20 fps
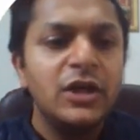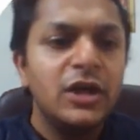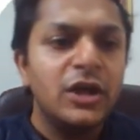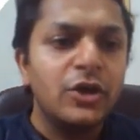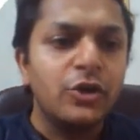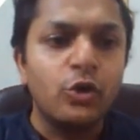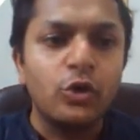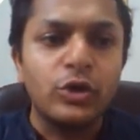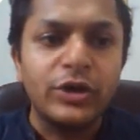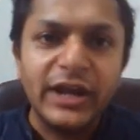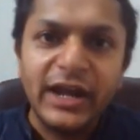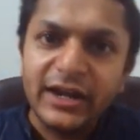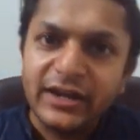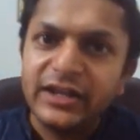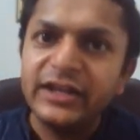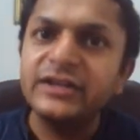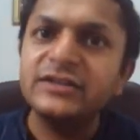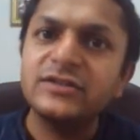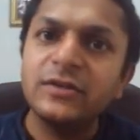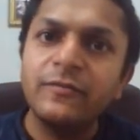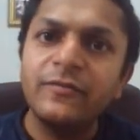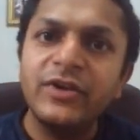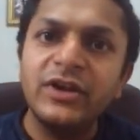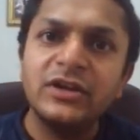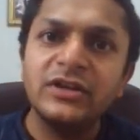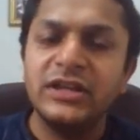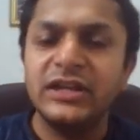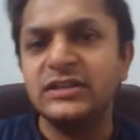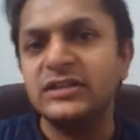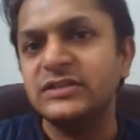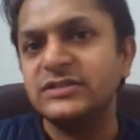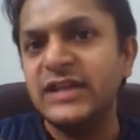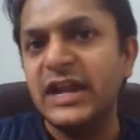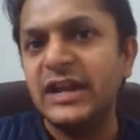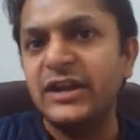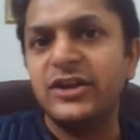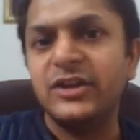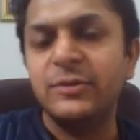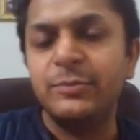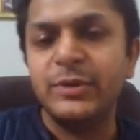rotating somewhere, there is a
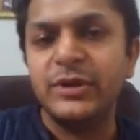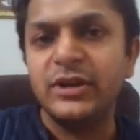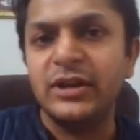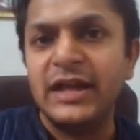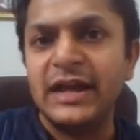centripetal